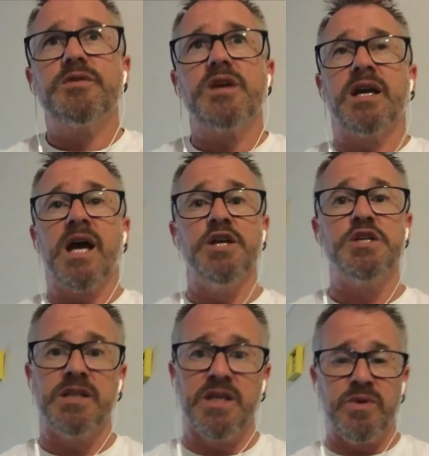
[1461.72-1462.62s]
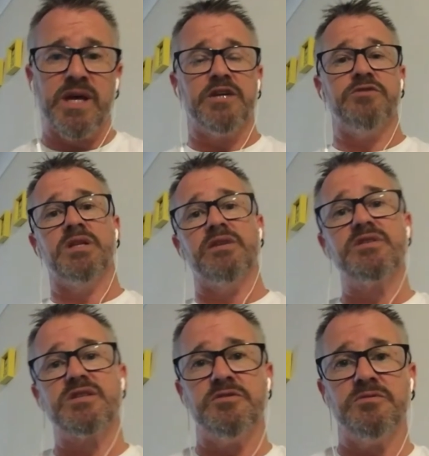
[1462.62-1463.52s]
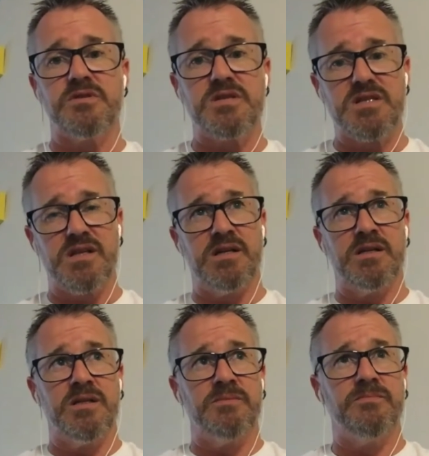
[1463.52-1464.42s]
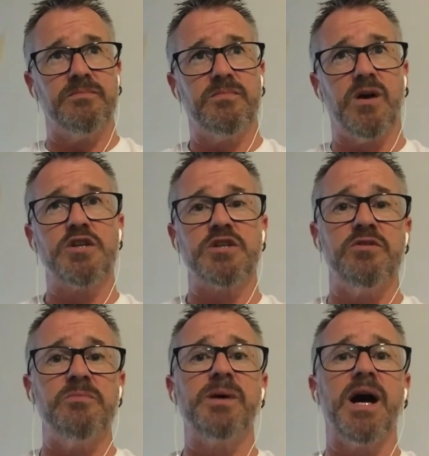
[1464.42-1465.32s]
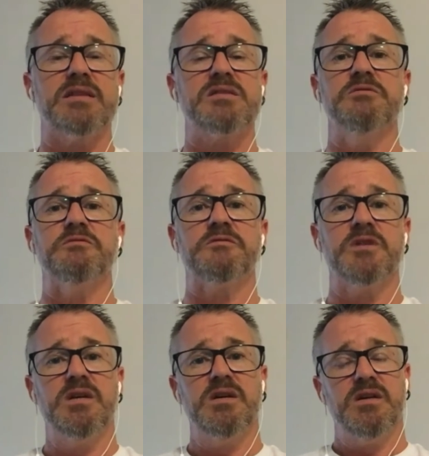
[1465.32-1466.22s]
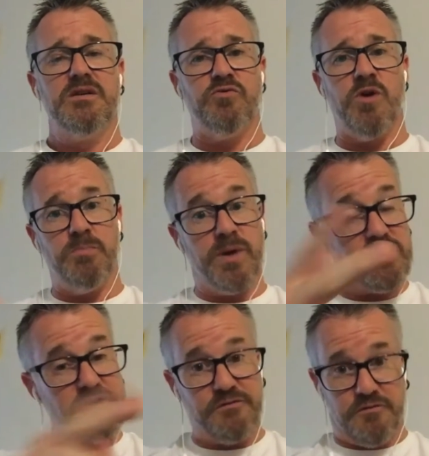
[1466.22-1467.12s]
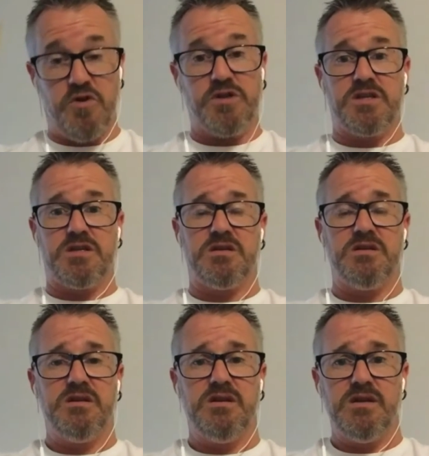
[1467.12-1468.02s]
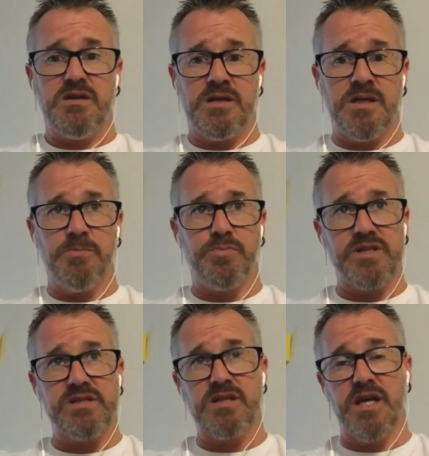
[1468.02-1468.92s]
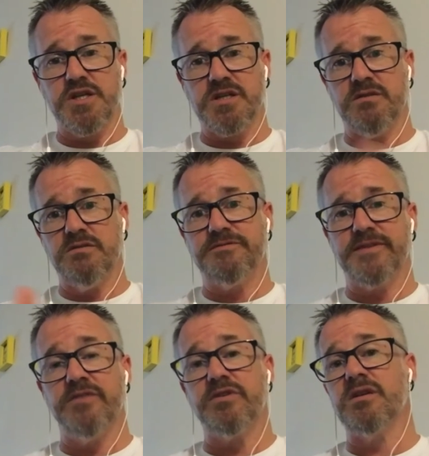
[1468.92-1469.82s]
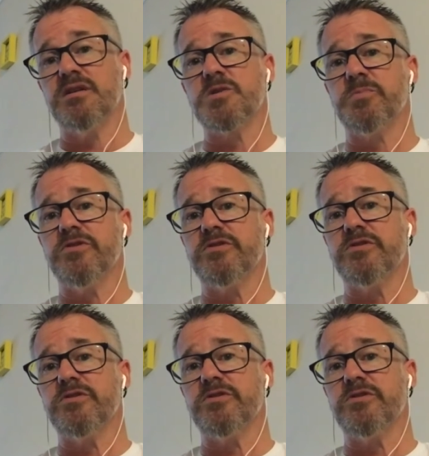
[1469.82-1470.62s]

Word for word: occasionally with our year eleven students, um, I show them parts of Rob Bell's first um, presentation of Everything is Spiritual.